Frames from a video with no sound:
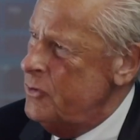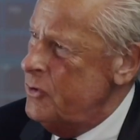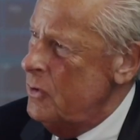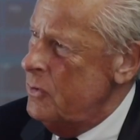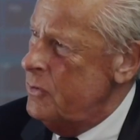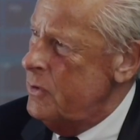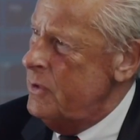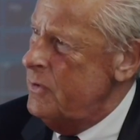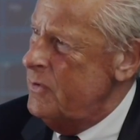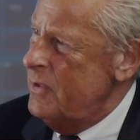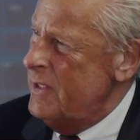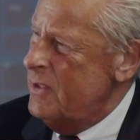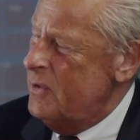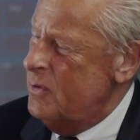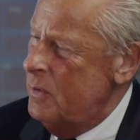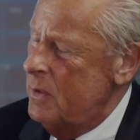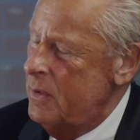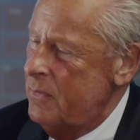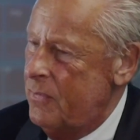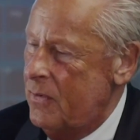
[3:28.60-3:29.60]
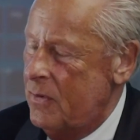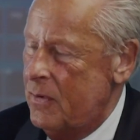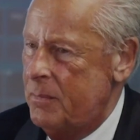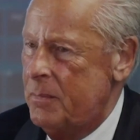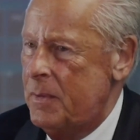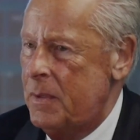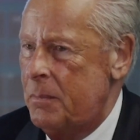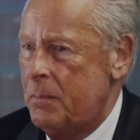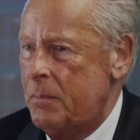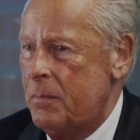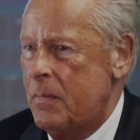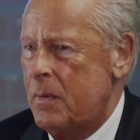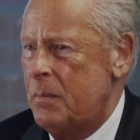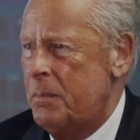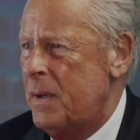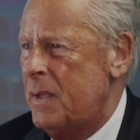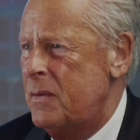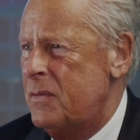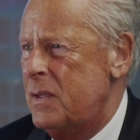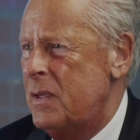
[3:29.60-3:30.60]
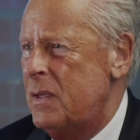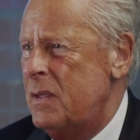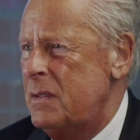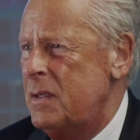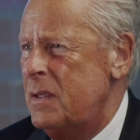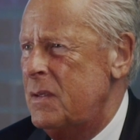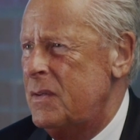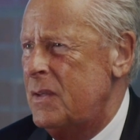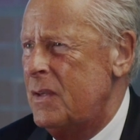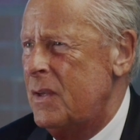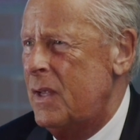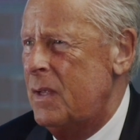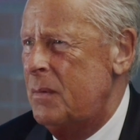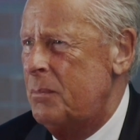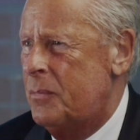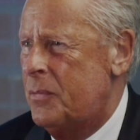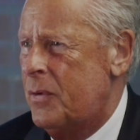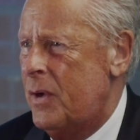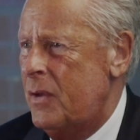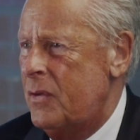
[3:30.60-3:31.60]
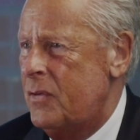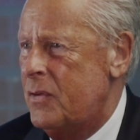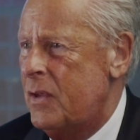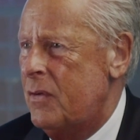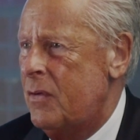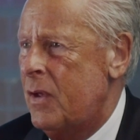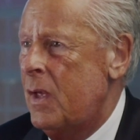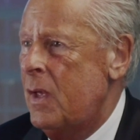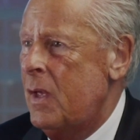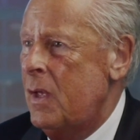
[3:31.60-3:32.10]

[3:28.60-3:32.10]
John, you say 25 million pounds is impressive.